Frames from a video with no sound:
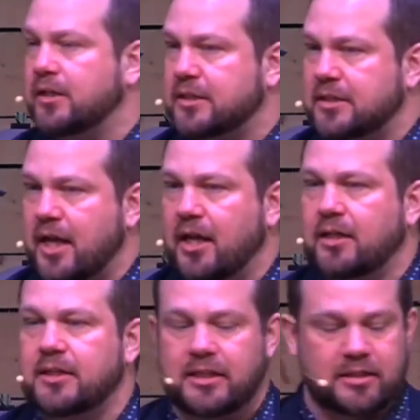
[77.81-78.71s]
saint
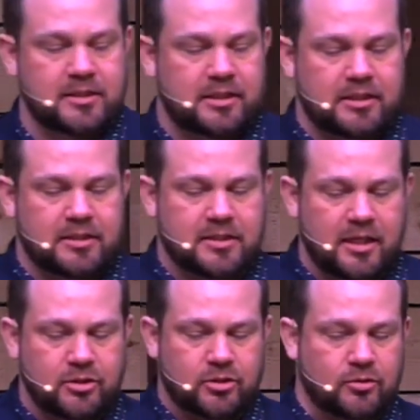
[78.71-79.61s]
is
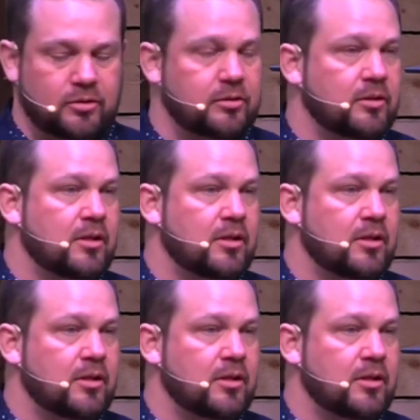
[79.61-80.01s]
essential.